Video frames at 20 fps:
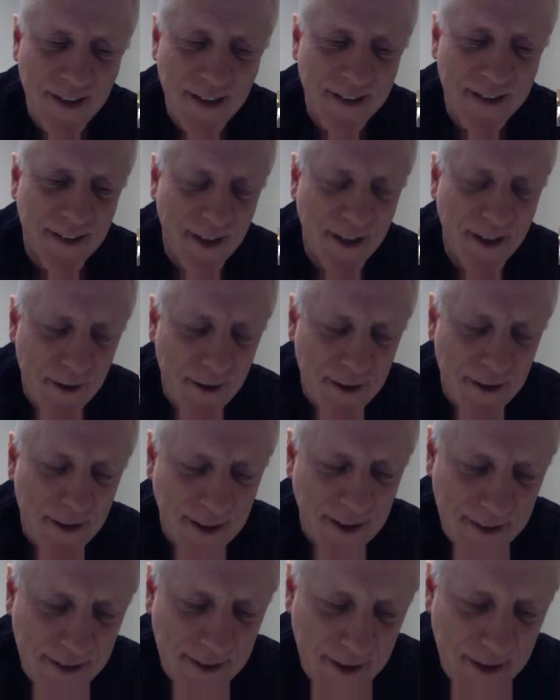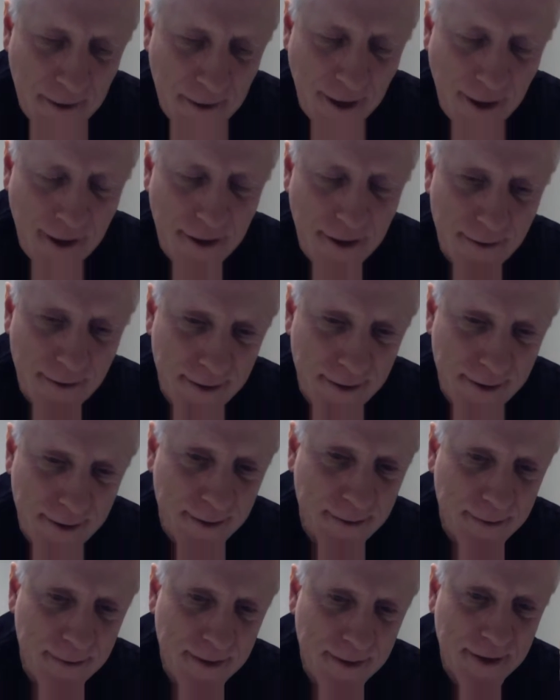That's got to be a lot to keep track of
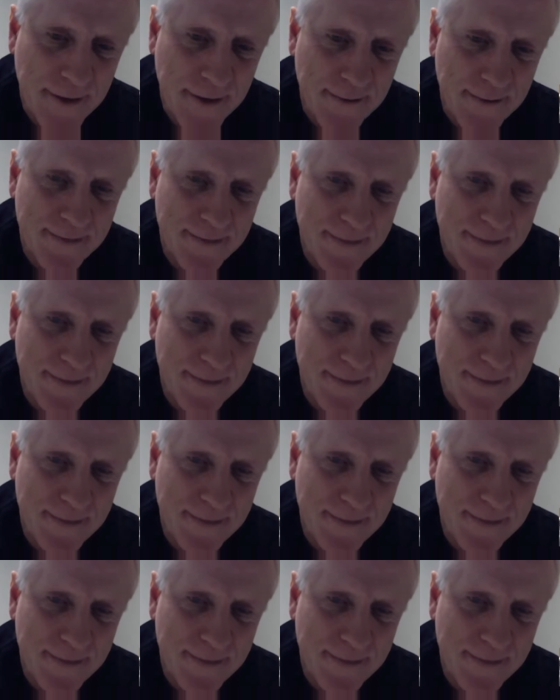too. So.